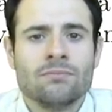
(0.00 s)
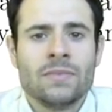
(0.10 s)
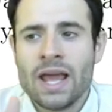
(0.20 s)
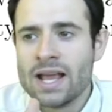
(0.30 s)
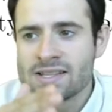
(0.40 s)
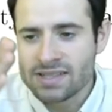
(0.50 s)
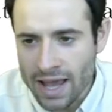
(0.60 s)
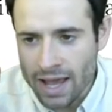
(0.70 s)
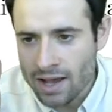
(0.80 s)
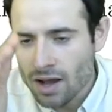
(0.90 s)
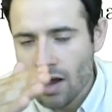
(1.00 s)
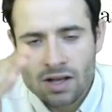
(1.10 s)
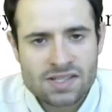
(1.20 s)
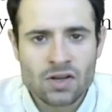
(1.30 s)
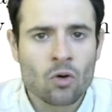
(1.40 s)
he's a
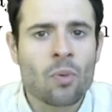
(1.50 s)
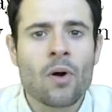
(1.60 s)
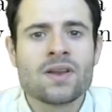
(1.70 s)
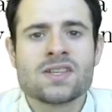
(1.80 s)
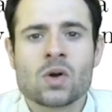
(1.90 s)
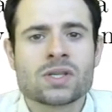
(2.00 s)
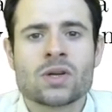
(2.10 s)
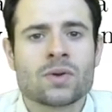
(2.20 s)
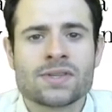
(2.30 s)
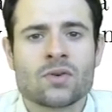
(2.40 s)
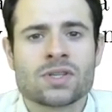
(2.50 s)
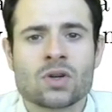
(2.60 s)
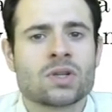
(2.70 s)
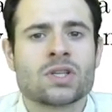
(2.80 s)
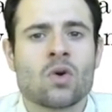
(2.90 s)

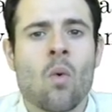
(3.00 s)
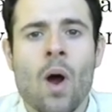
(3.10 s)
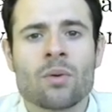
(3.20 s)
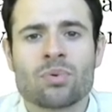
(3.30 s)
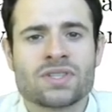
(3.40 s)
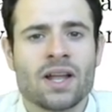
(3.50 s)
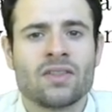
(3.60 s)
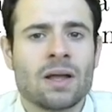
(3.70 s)
0.00001%